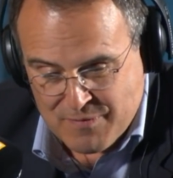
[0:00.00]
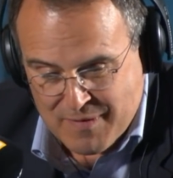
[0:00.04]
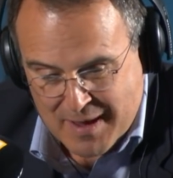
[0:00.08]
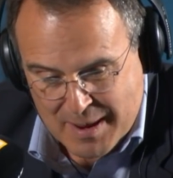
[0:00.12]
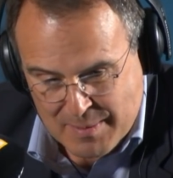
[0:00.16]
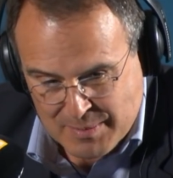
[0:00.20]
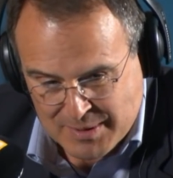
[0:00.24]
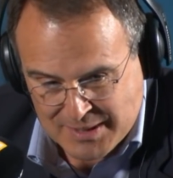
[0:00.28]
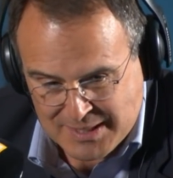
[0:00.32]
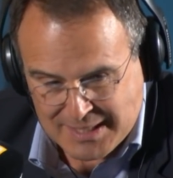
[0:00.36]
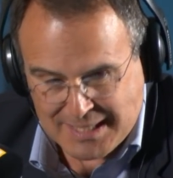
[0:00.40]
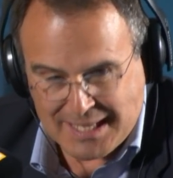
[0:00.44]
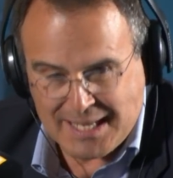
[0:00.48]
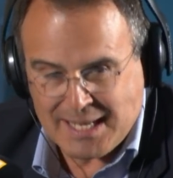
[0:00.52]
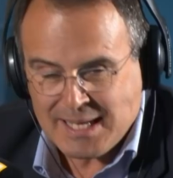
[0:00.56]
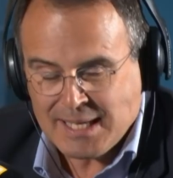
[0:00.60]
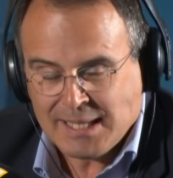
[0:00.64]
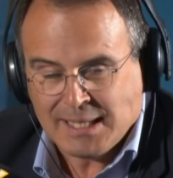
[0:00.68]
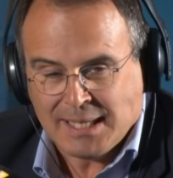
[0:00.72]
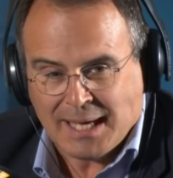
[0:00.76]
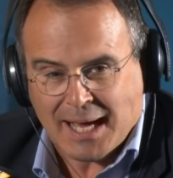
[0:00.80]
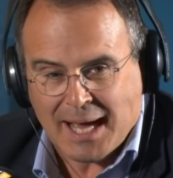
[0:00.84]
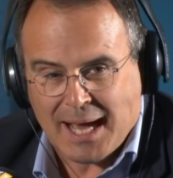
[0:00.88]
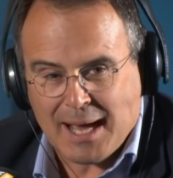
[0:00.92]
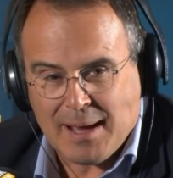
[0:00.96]
who
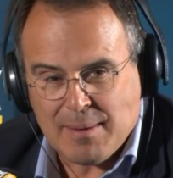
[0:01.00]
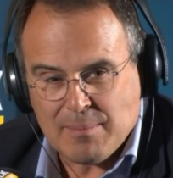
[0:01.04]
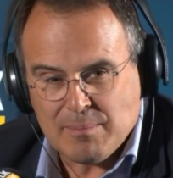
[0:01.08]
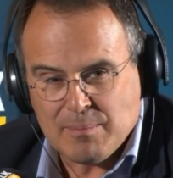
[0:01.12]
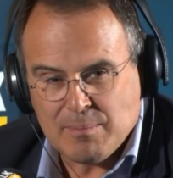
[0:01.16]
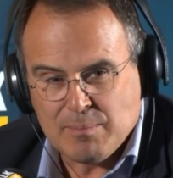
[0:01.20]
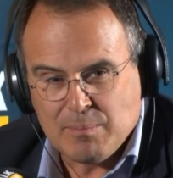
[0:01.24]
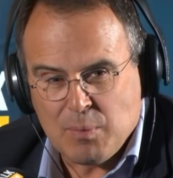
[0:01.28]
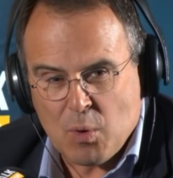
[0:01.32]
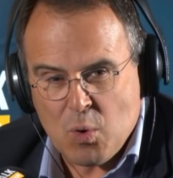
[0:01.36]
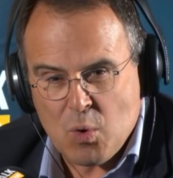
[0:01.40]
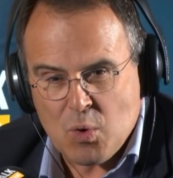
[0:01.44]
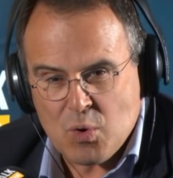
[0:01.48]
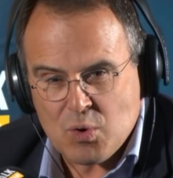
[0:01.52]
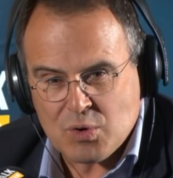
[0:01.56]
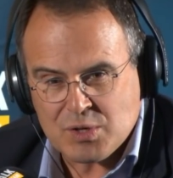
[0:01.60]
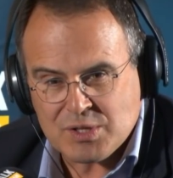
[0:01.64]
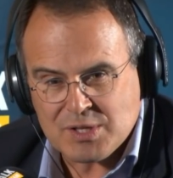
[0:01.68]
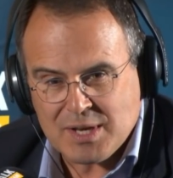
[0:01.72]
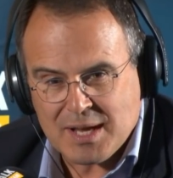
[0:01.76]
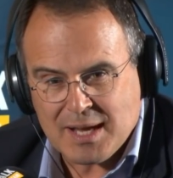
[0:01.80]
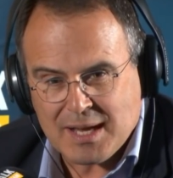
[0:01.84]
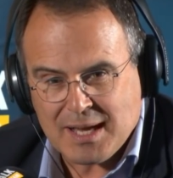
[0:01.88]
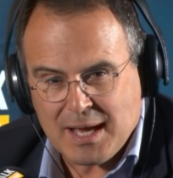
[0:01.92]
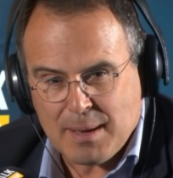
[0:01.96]
famously
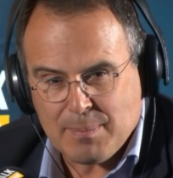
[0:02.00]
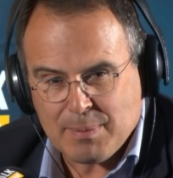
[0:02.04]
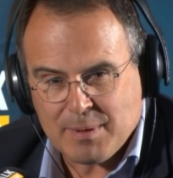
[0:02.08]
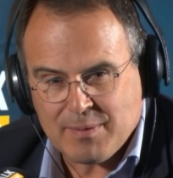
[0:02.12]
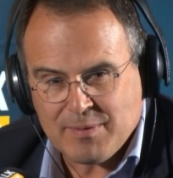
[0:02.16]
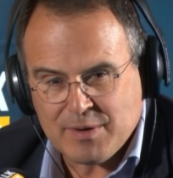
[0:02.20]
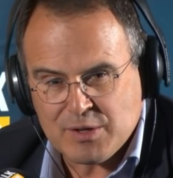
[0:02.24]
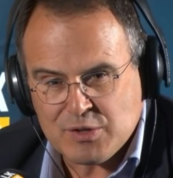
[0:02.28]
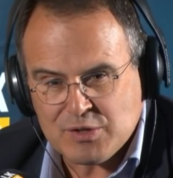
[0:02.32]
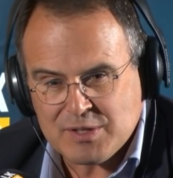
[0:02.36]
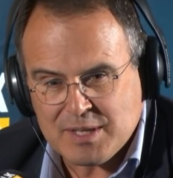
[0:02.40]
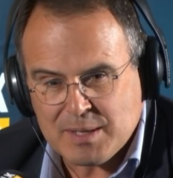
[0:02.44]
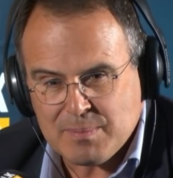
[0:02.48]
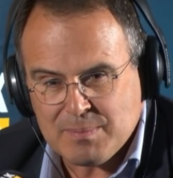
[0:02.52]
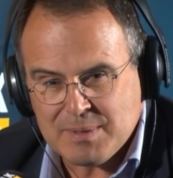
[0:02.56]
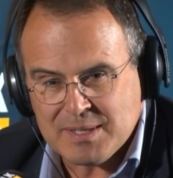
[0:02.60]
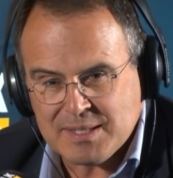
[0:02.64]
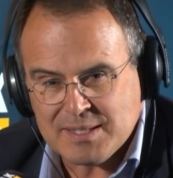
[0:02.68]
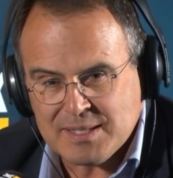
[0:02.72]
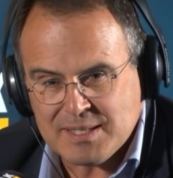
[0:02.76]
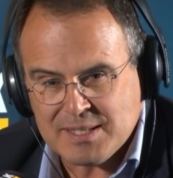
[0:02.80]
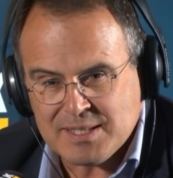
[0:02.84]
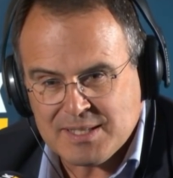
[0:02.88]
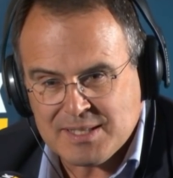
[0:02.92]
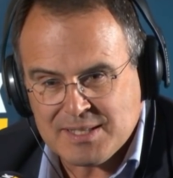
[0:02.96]
bought a couple of interesting
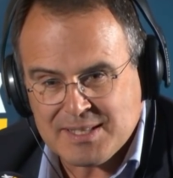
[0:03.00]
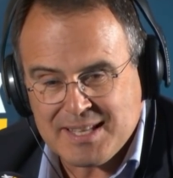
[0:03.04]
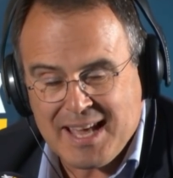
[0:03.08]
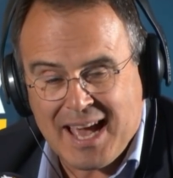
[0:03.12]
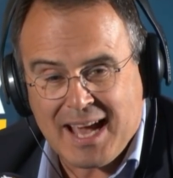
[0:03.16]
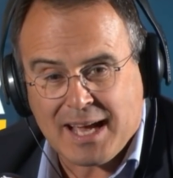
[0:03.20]
businesses,